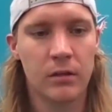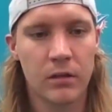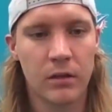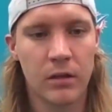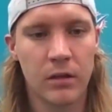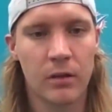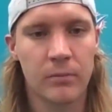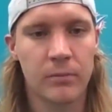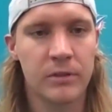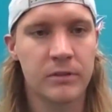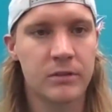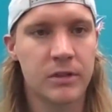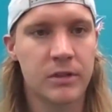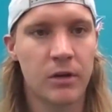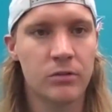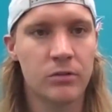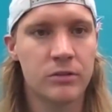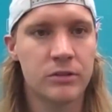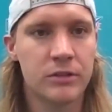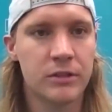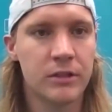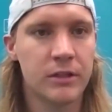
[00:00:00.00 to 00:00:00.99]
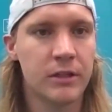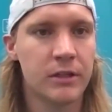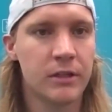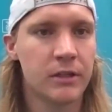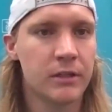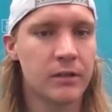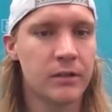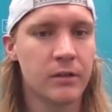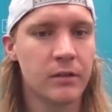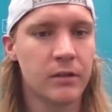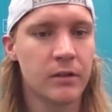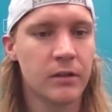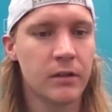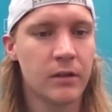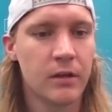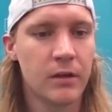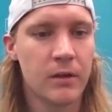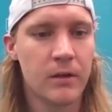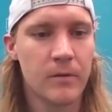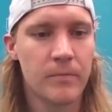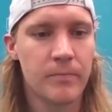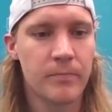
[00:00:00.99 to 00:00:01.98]
um, his coaching and
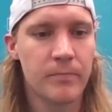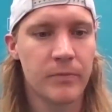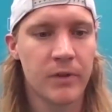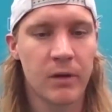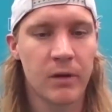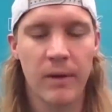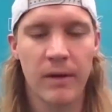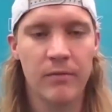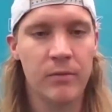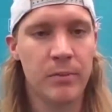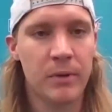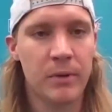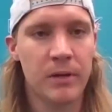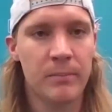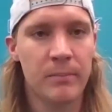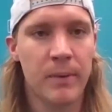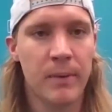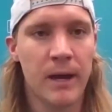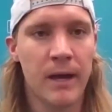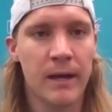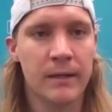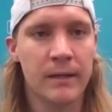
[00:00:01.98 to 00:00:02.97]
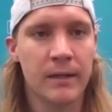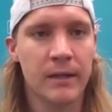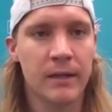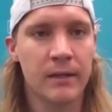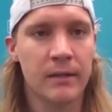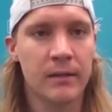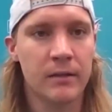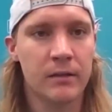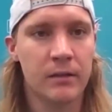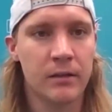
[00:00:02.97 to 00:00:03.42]
um, everybody buying in.